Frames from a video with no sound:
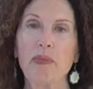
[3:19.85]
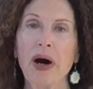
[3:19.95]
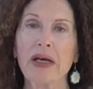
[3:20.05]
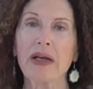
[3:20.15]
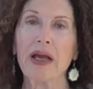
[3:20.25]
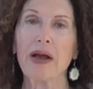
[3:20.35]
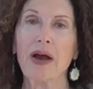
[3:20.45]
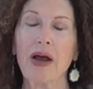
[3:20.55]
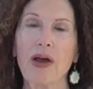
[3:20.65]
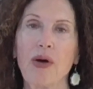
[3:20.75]
But
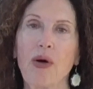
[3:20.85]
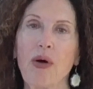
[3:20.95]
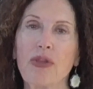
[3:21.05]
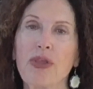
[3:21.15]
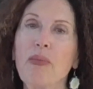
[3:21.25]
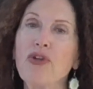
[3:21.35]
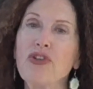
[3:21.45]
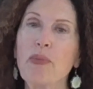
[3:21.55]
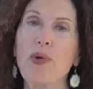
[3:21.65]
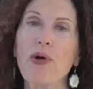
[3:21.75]
the
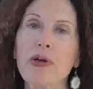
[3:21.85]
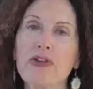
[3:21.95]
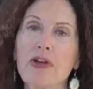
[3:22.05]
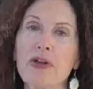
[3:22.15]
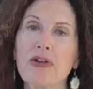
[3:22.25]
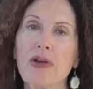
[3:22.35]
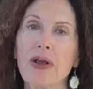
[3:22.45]
most important